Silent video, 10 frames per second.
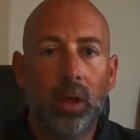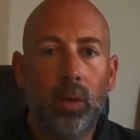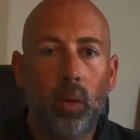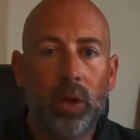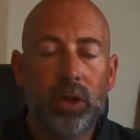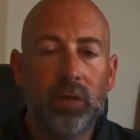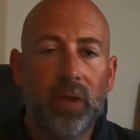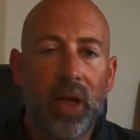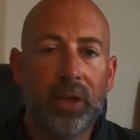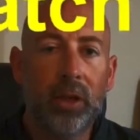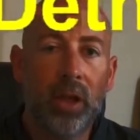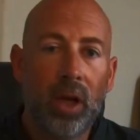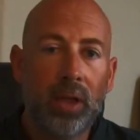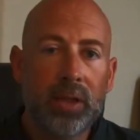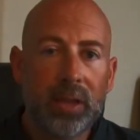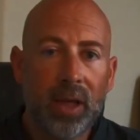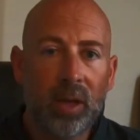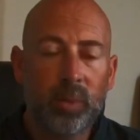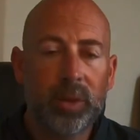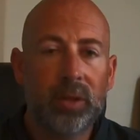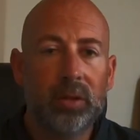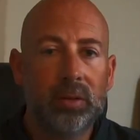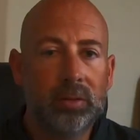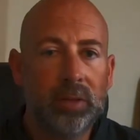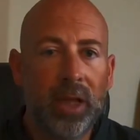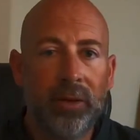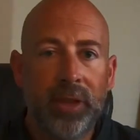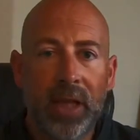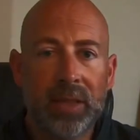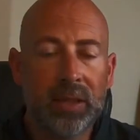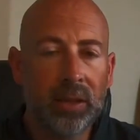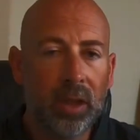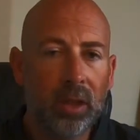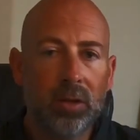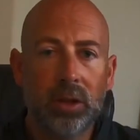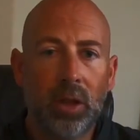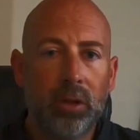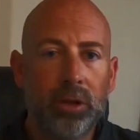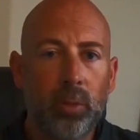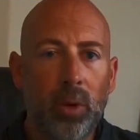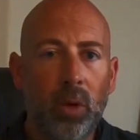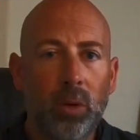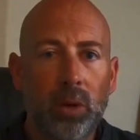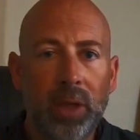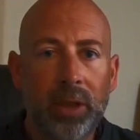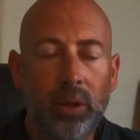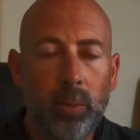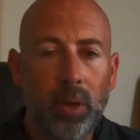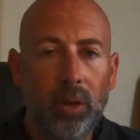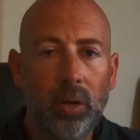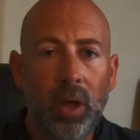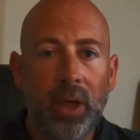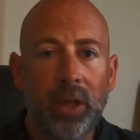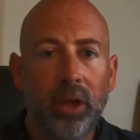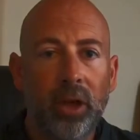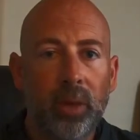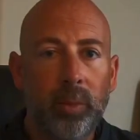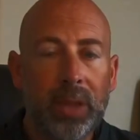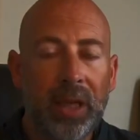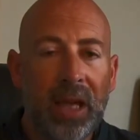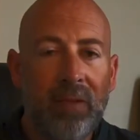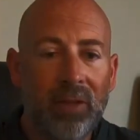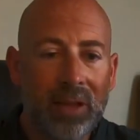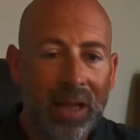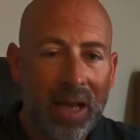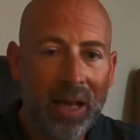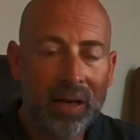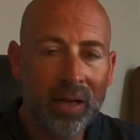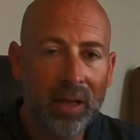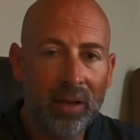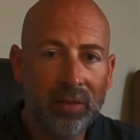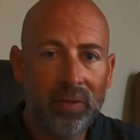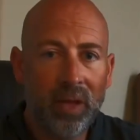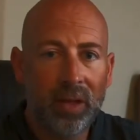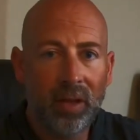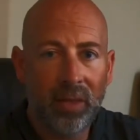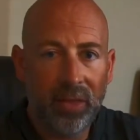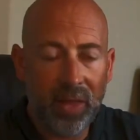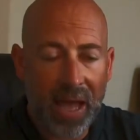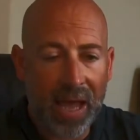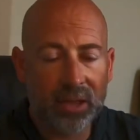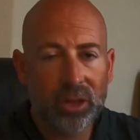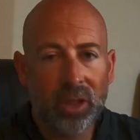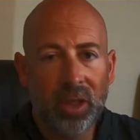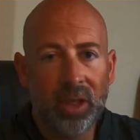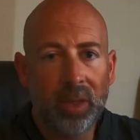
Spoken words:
once you've got your lawn scalped down nice and low as your mower will let you mow, you're going to have a lot of thatch.